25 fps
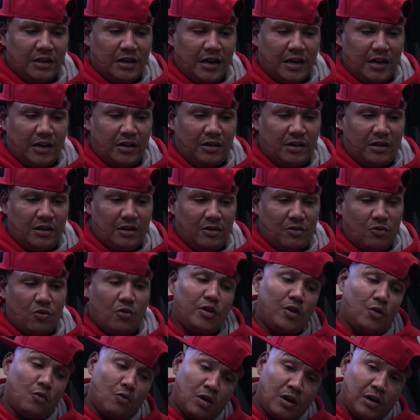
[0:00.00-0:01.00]
and
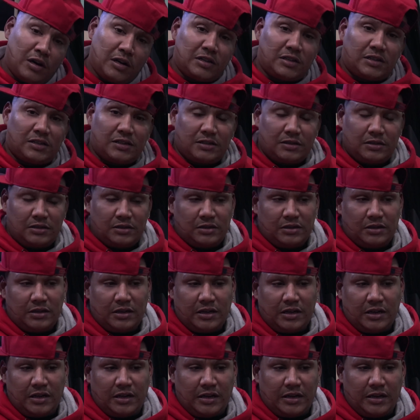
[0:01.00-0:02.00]
who he was.
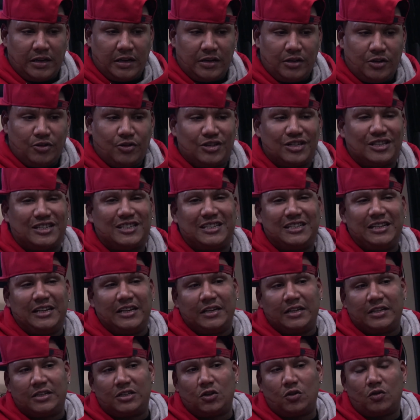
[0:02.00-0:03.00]
And you can see
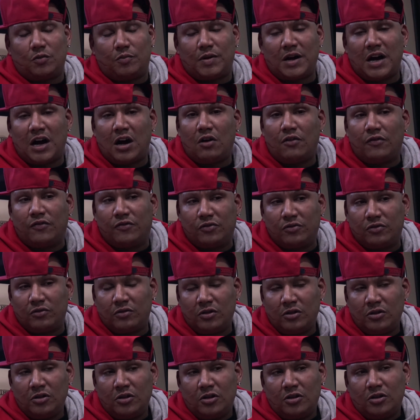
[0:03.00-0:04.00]
it so powerful.
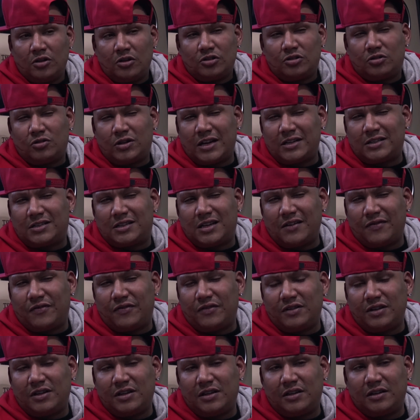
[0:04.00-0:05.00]
So that
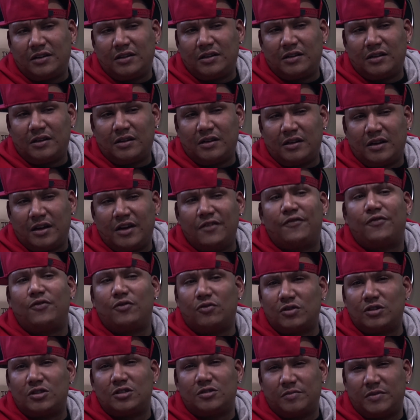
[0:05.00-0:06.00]
definitely
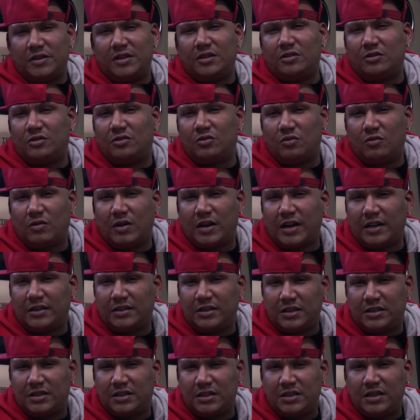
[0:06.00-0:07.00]
influenced me to do what I
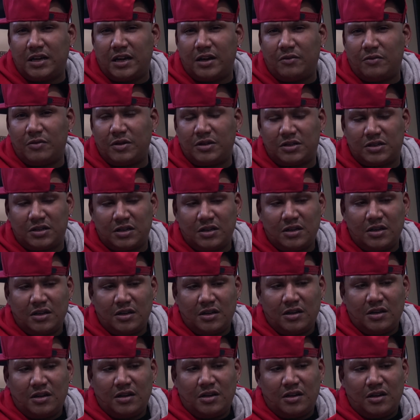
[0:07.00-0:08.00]
did today, which,
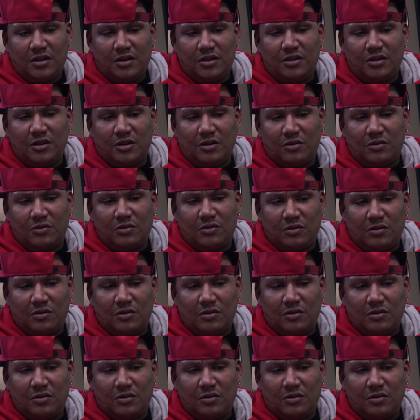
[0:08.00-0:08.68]
you know,